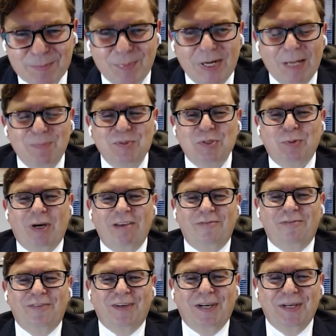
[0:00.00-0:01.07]
Perhaps your
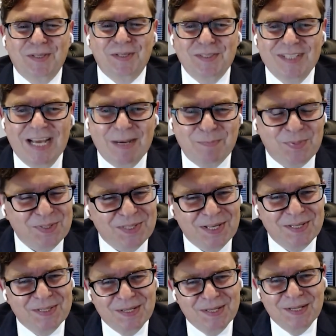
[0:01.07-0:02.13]
wife does not, but
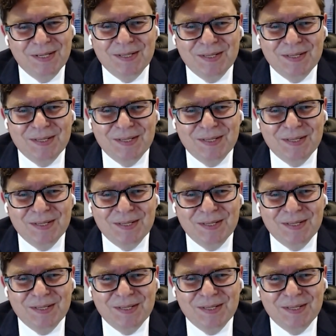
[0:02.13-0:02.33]
then